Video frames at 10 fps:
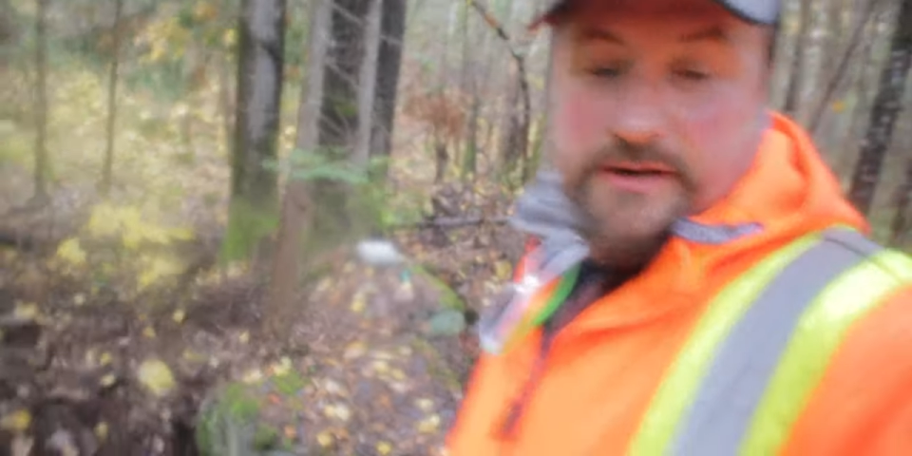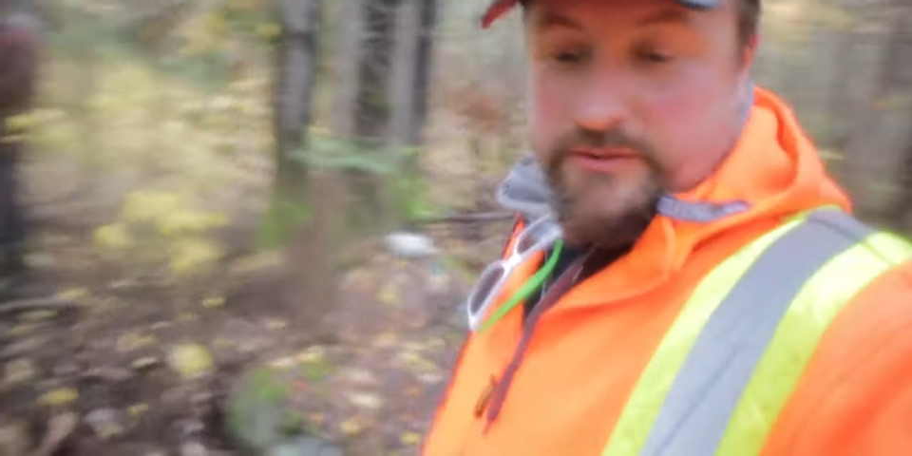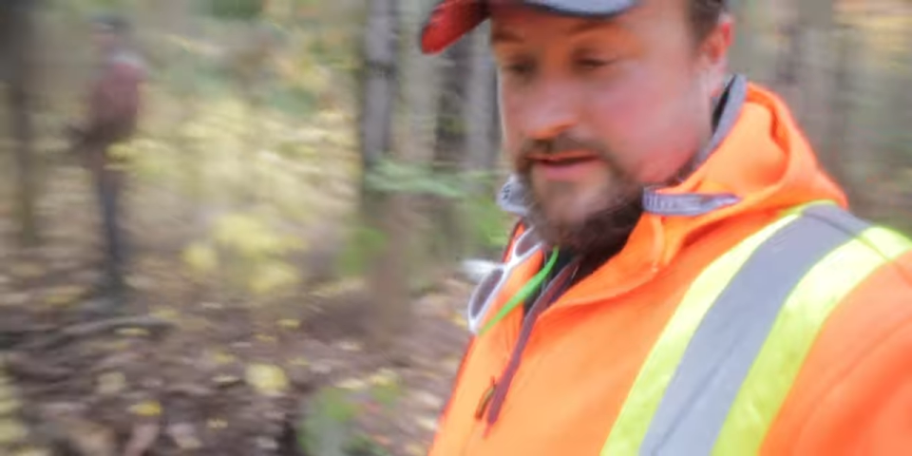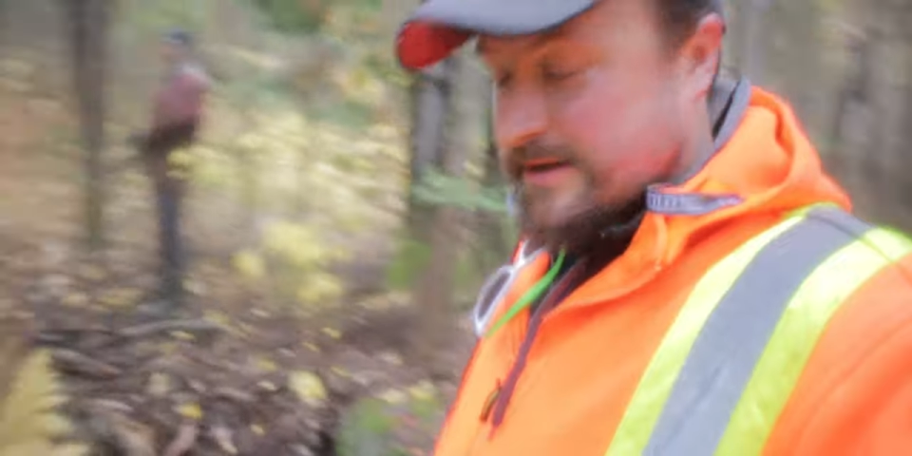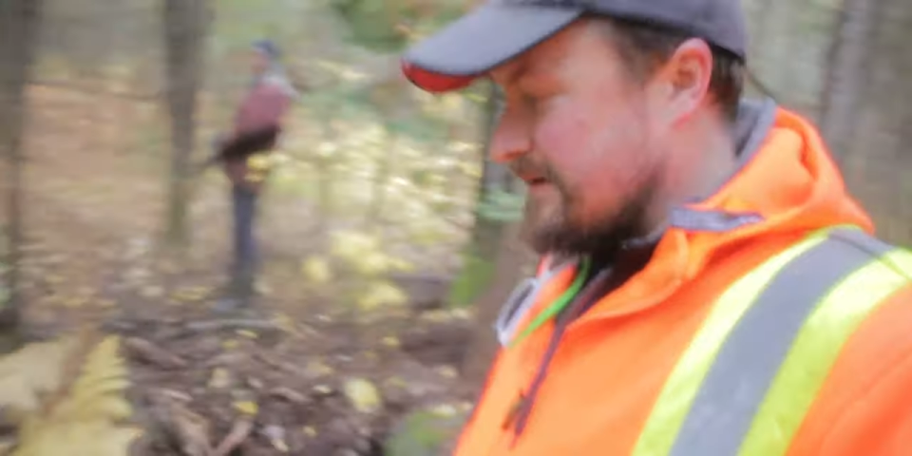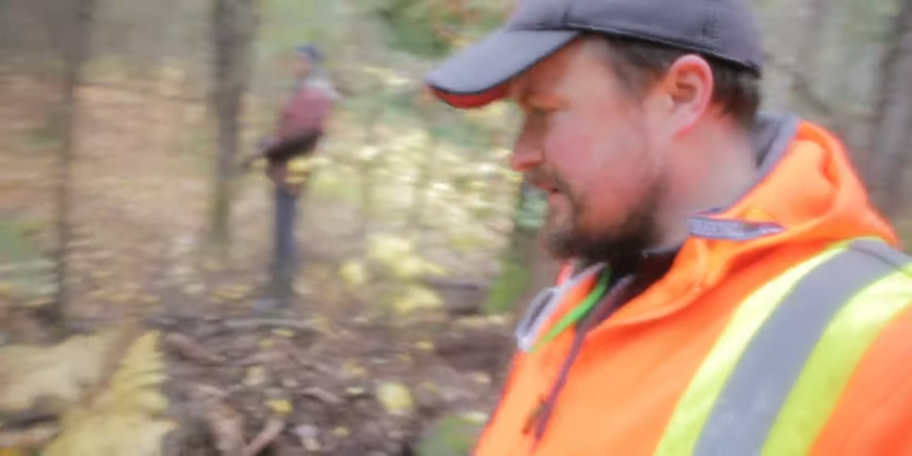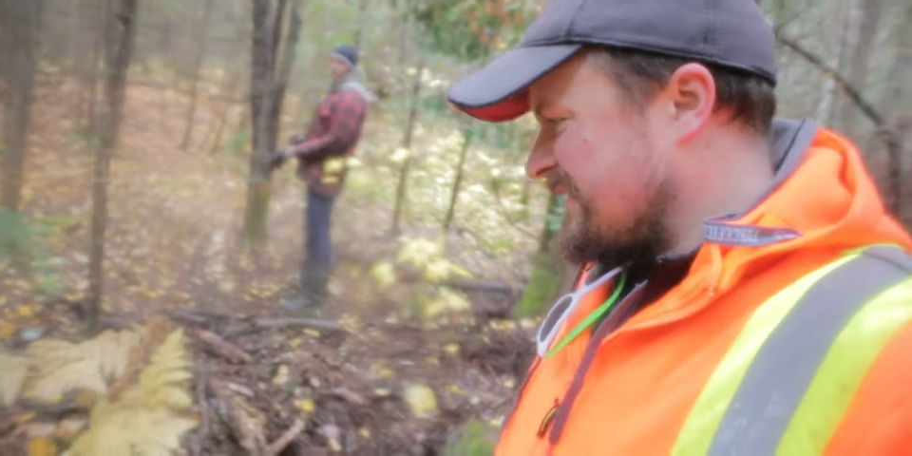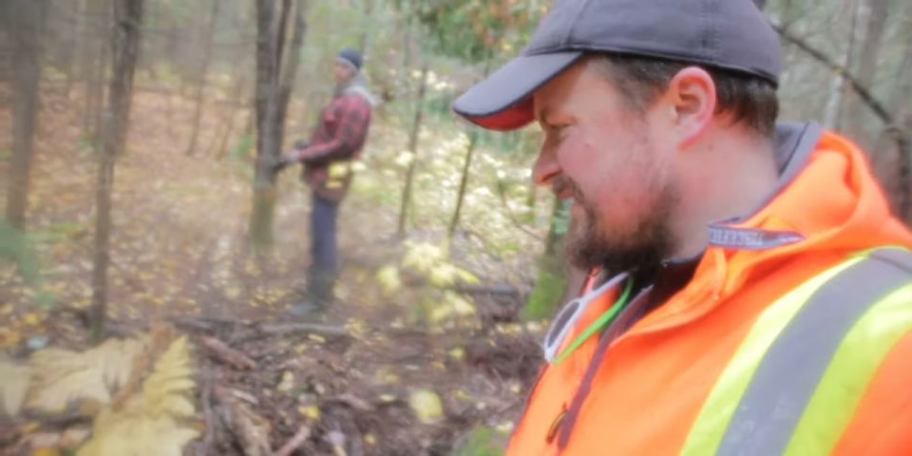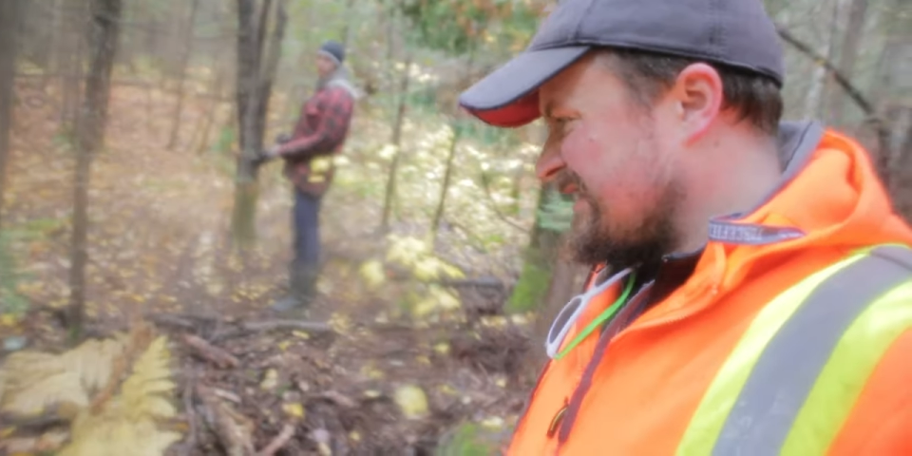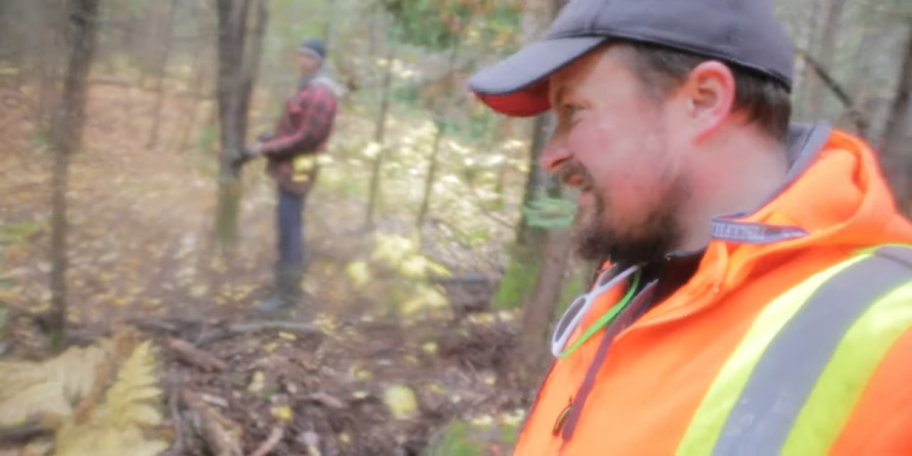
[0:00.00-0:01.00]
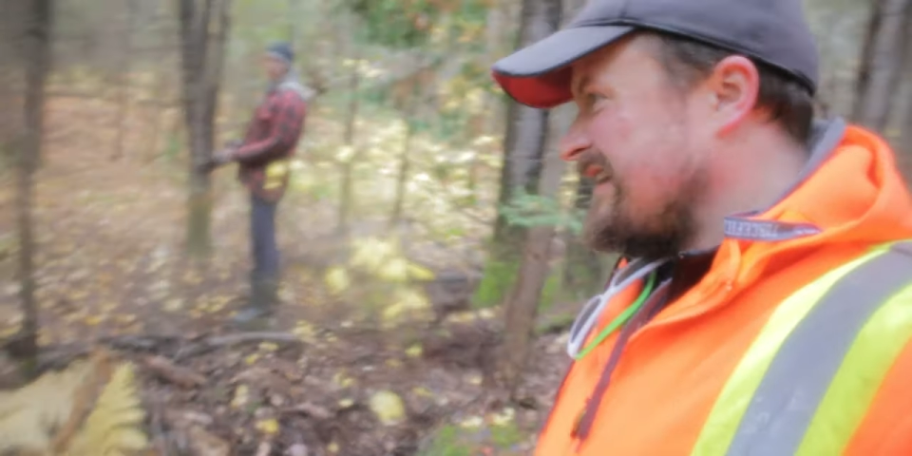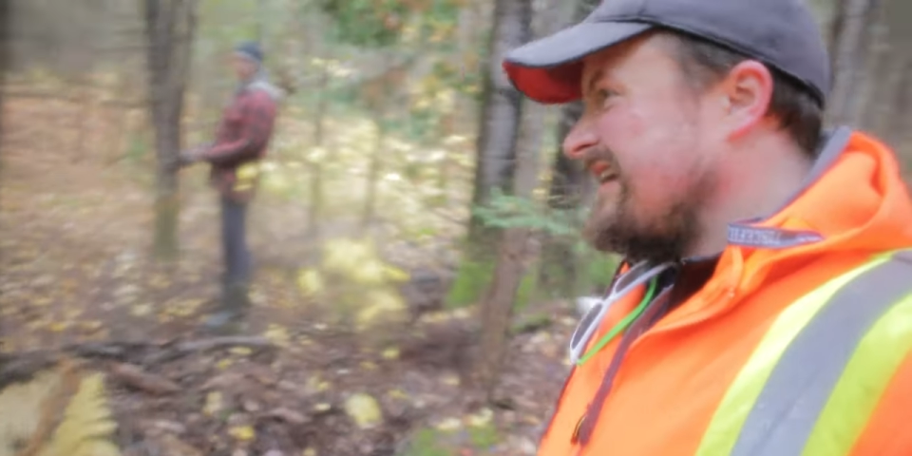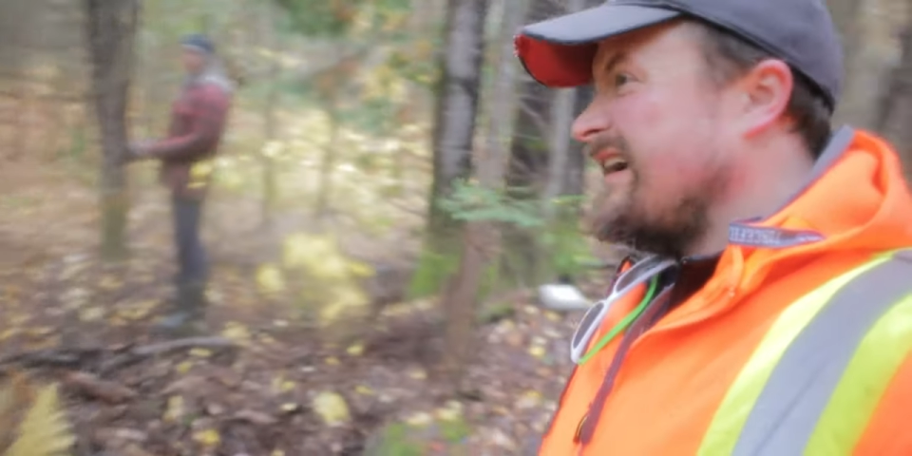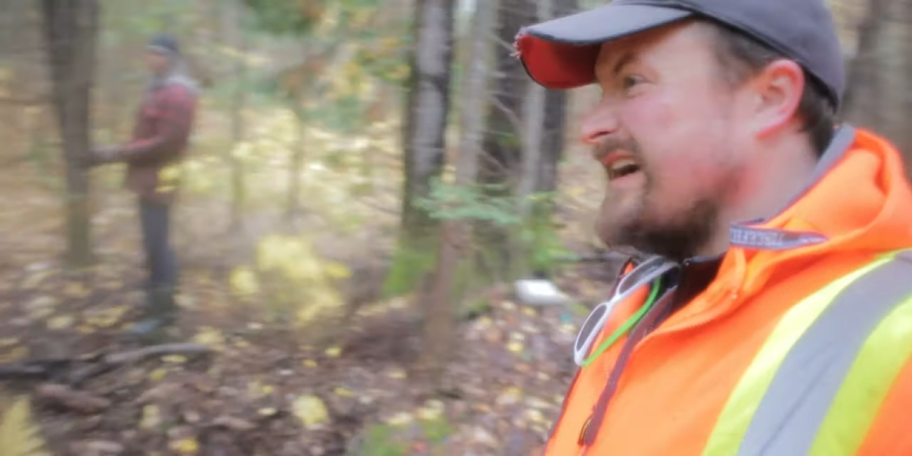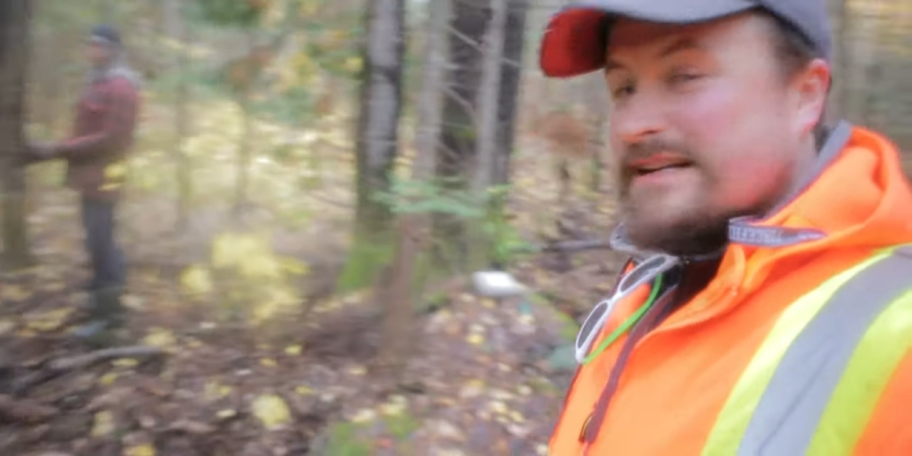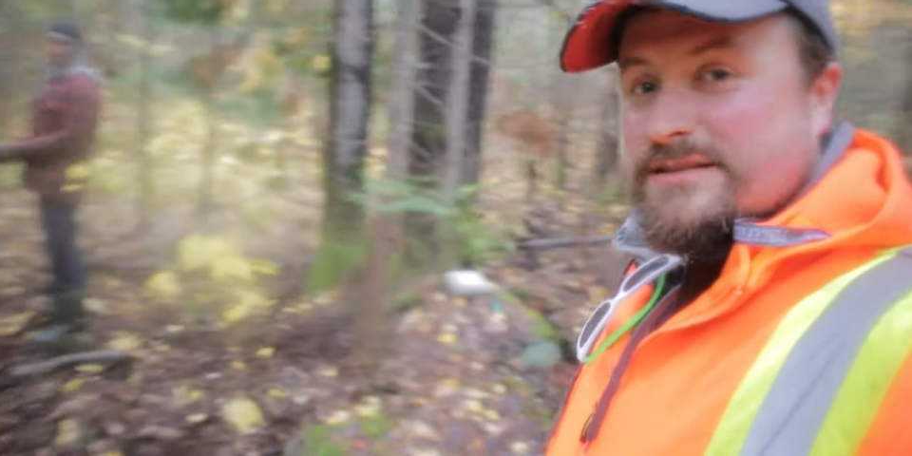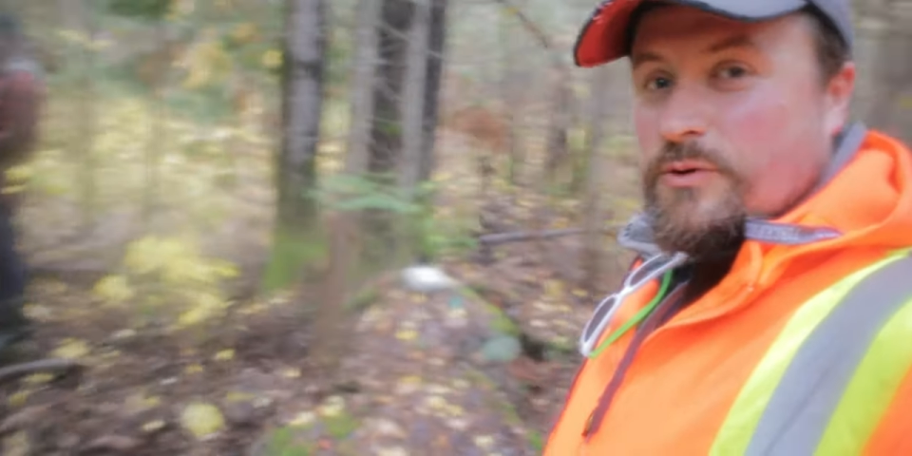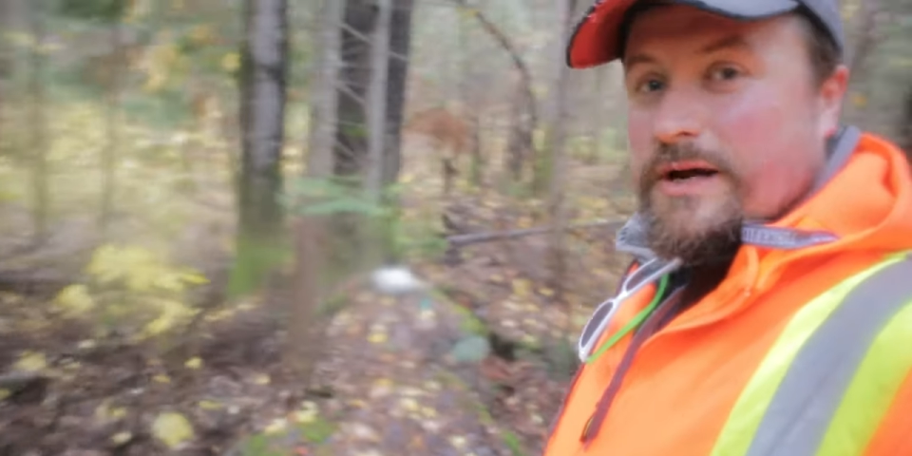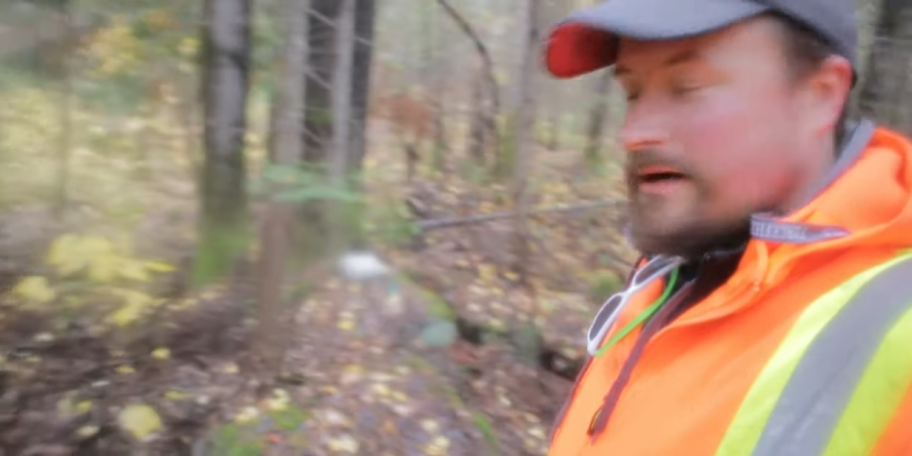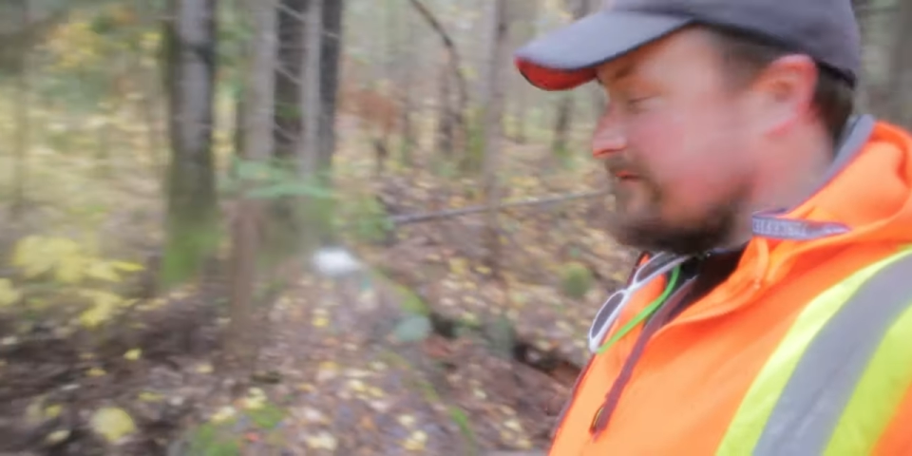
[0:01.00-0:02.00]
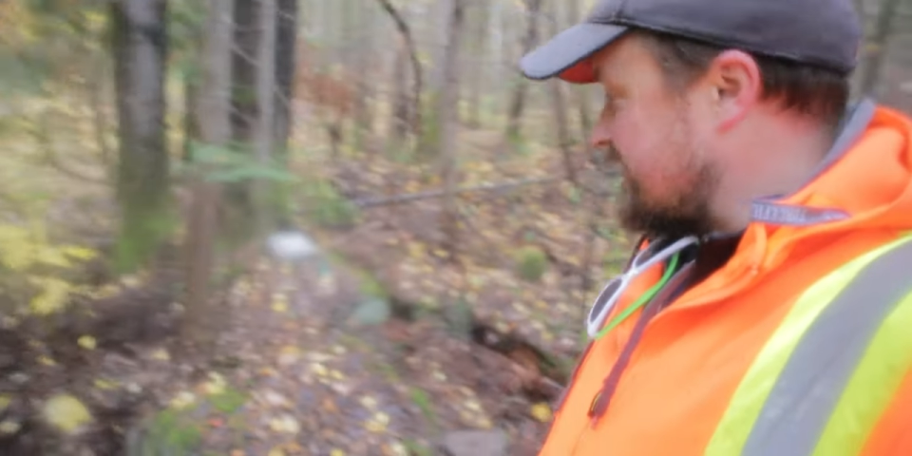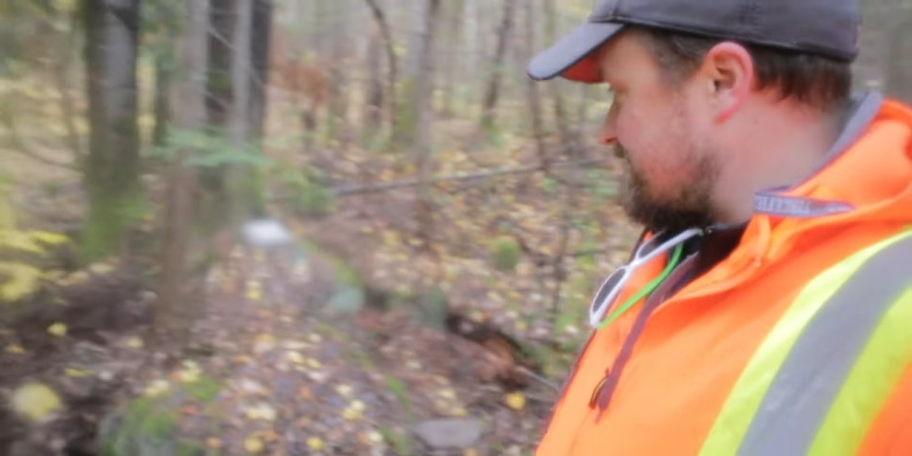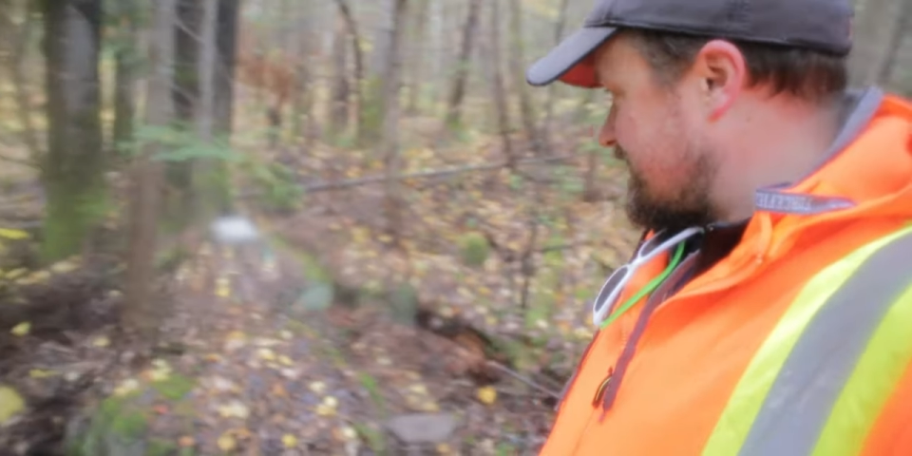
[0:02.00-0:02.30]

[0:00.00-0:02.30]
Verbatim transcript: out. And it's quite obvious.